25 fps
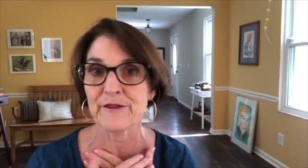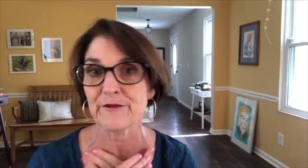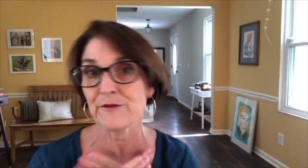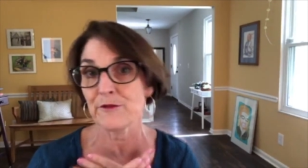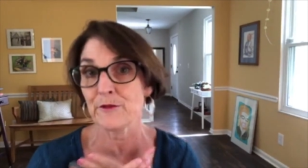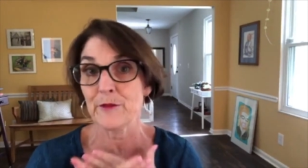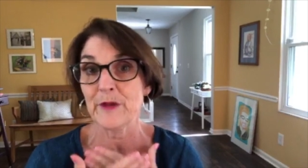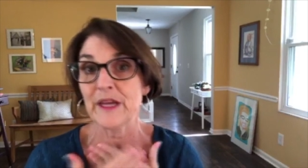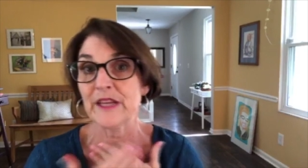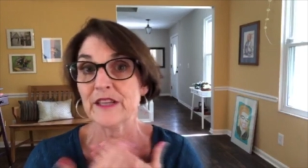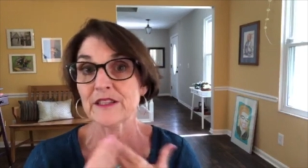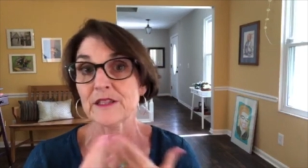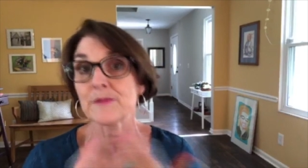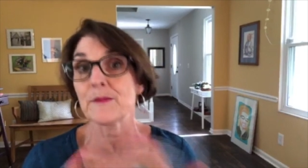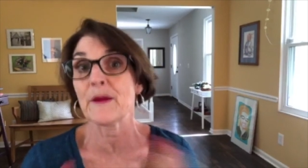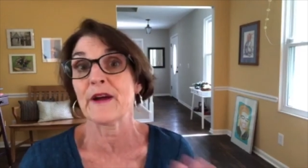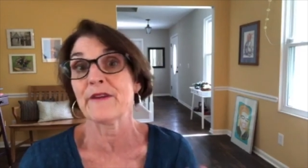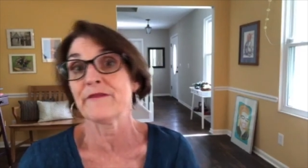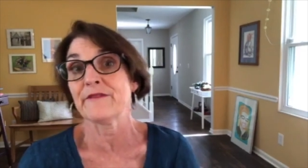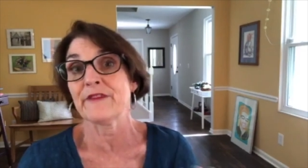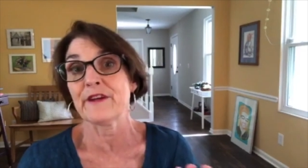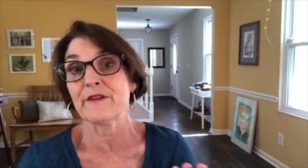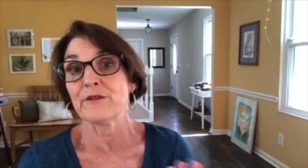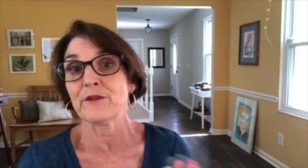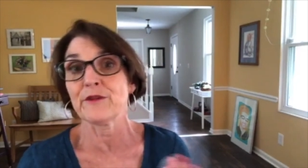for me, it's my
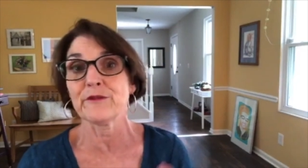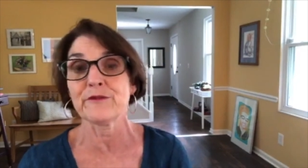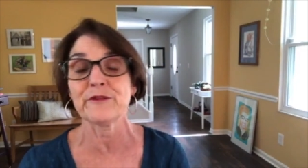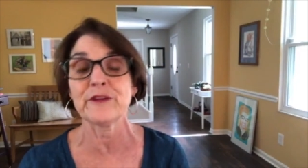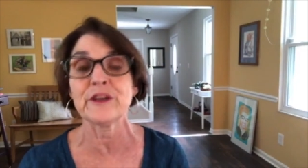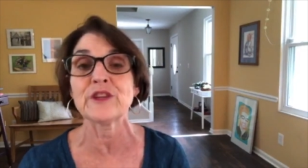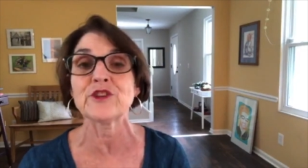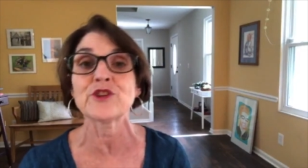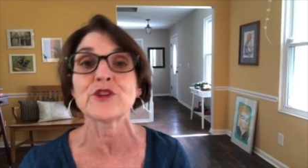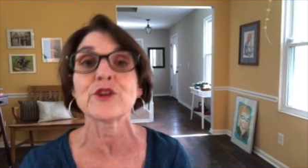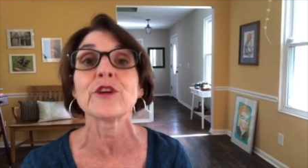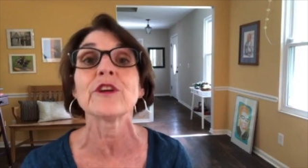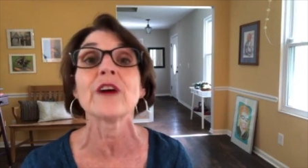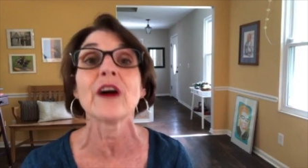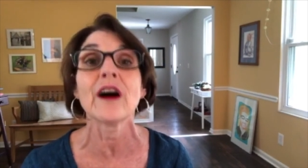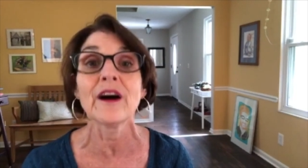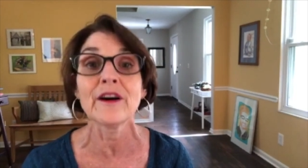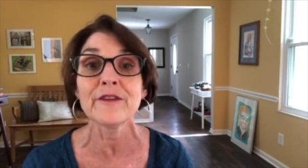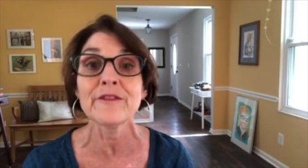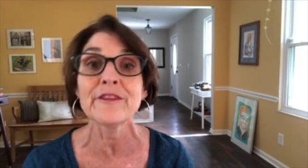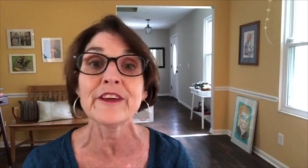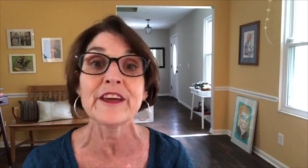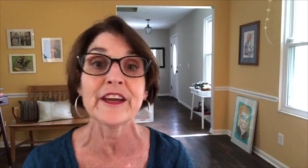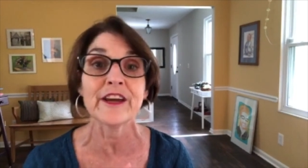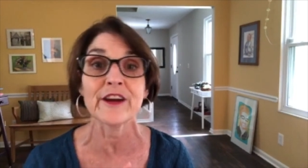favorite feature
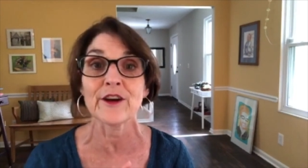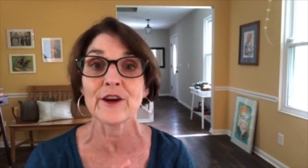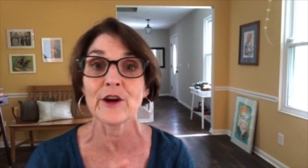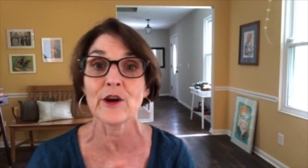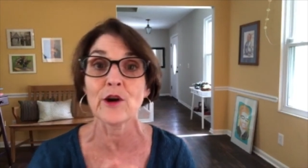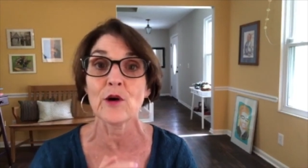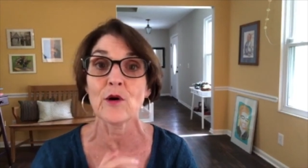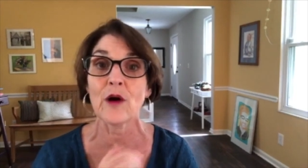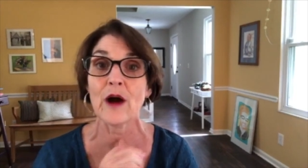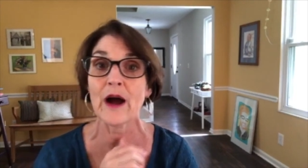of the Arrow.